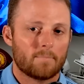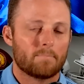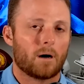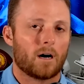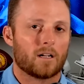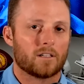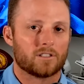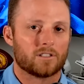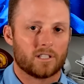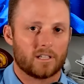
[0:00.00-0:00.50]

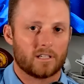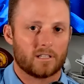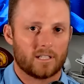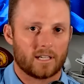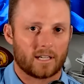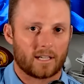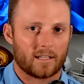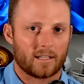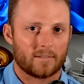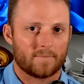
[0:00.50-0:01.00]
punch their
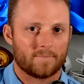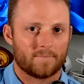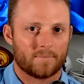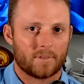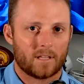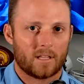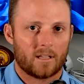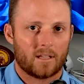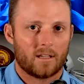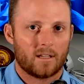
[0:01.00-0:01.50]
ticket
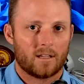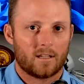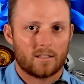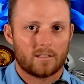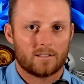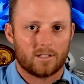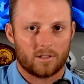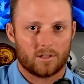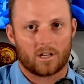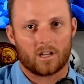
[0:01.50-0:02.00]

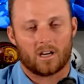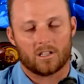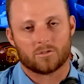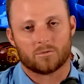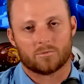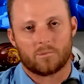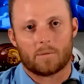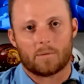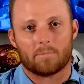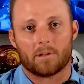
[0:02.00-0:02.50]
to the college
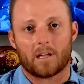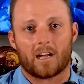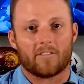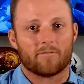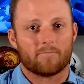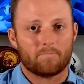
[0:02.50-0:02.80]
football playoff.